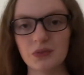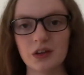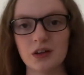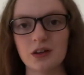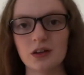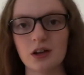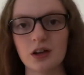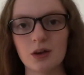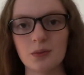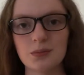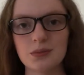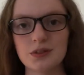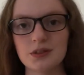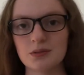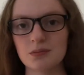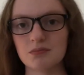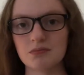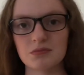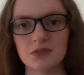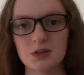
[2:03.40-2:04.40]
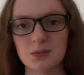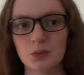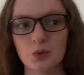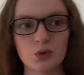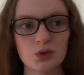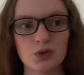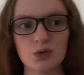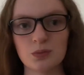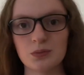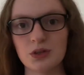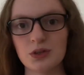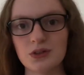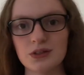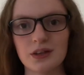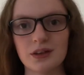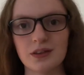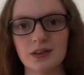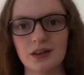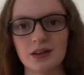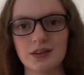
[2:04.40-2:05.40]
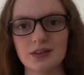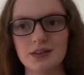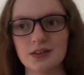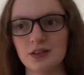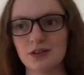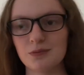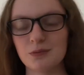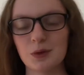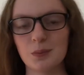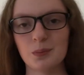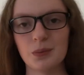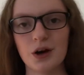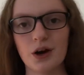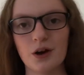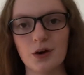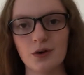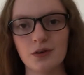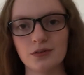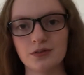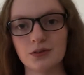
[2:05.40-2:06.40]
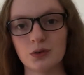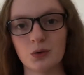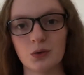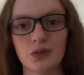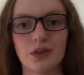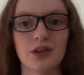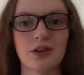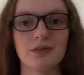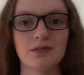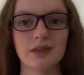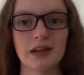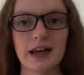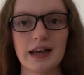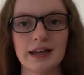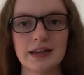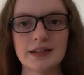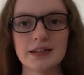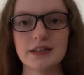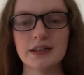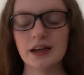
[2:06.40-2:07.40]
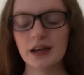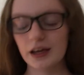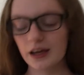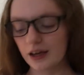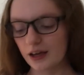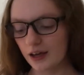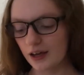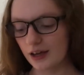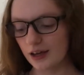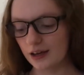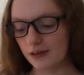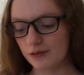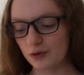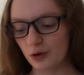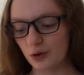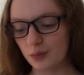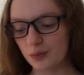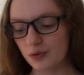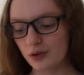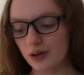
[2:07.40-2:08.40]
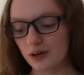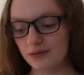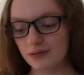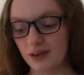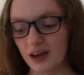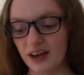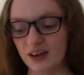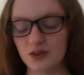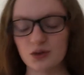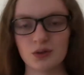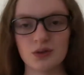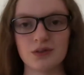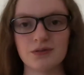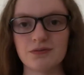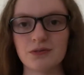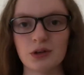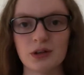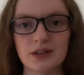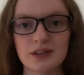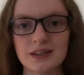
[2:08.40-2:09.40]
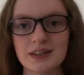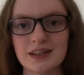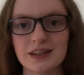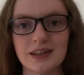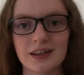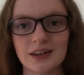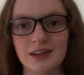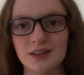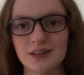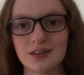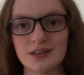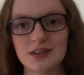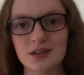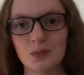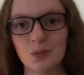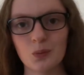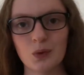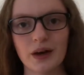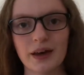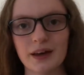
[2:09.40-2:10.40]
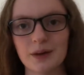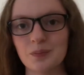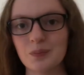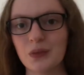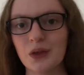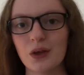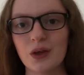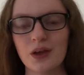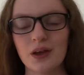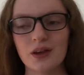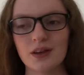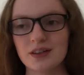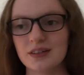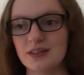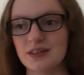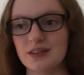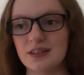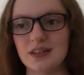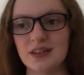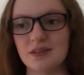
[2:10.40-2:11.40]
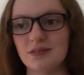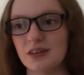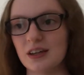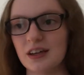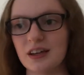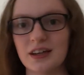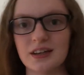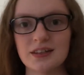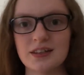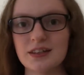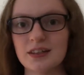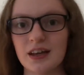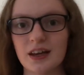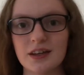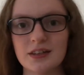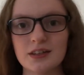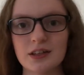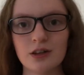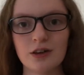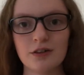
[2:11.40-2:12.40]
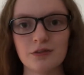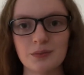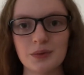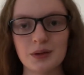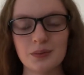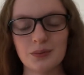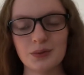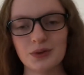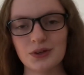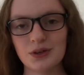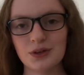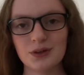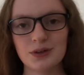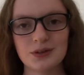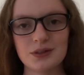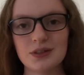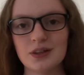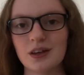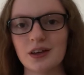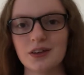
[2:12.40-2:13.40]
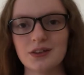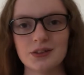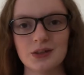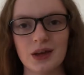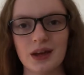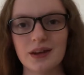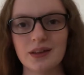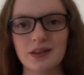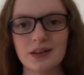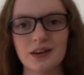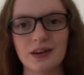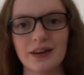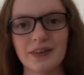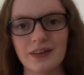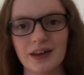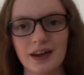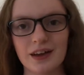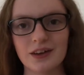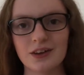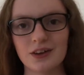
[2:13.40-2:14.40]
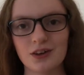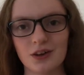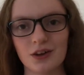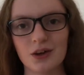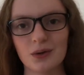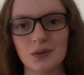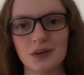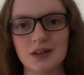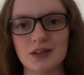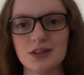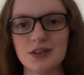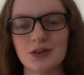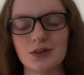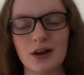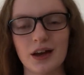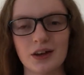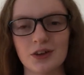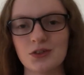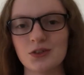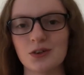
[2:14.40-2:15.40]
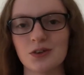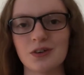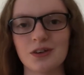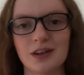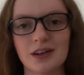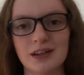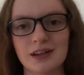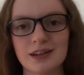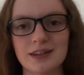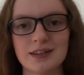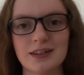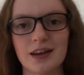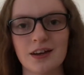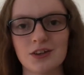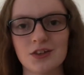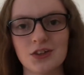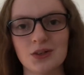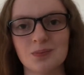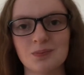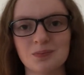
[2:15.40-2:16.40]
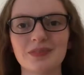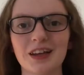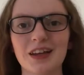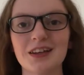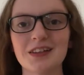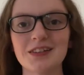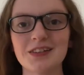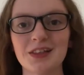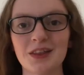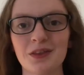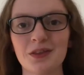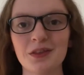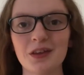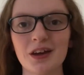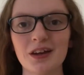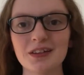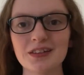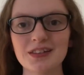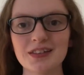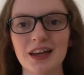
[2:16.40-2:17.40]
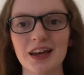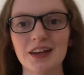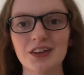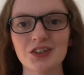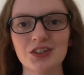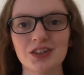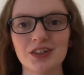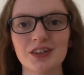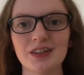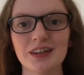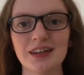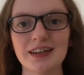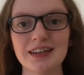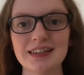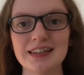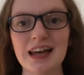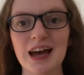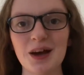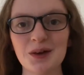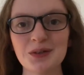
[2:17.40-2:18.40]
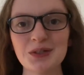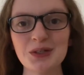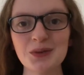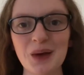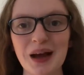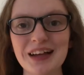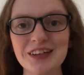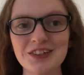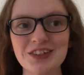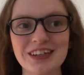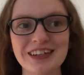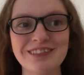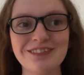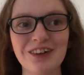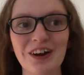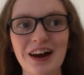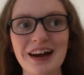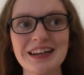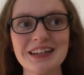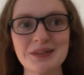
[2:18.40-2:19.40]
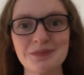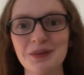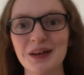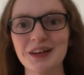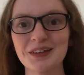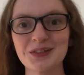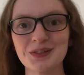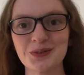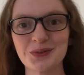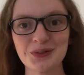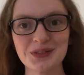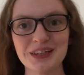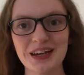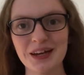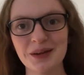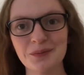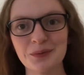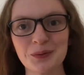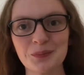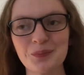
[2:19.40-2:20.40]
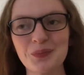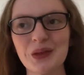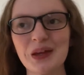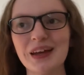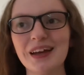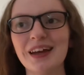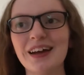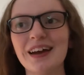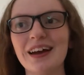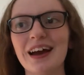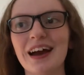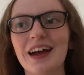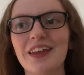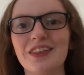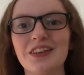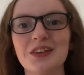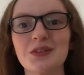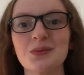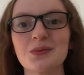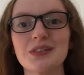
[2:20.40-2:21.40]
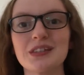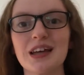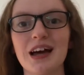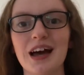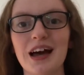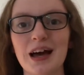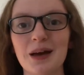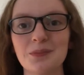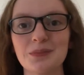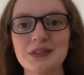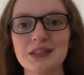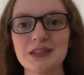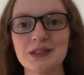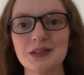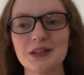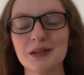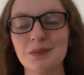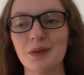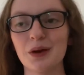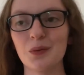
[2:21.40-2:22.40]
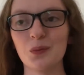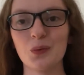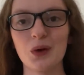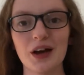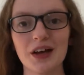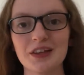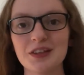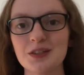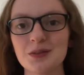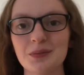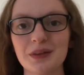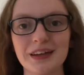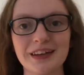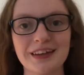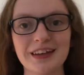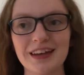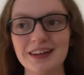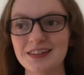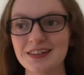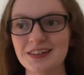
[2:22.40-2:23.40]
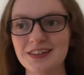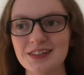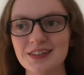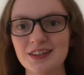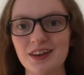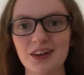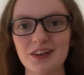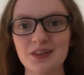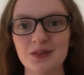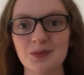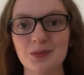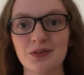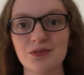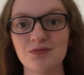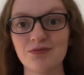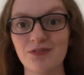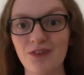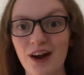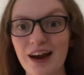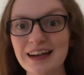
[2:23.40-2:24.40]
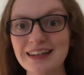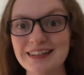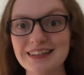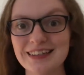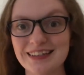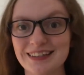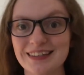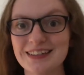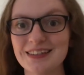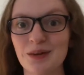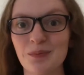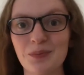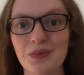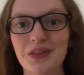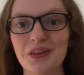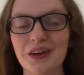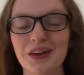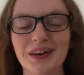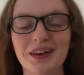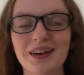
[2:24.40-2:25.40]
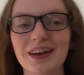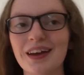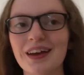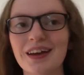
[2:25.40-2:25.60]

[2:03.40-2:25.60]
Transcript: clubs, sports or music things that you've been part of or that you've led. If you're a prefect or you've volunteered in some way. DOV and NCS a lot of people use. So anything like that can go into your extracurricular section. So the third section is how do you actually write a personal statement? And this was absolutely my worst bit. Getting started with writing something,